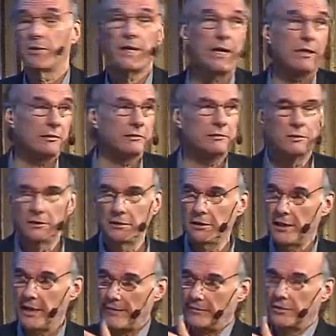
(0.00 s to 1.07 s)
without
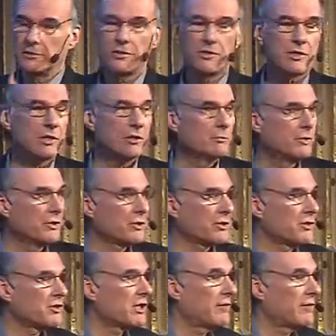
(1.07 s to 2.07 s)
having to sell books at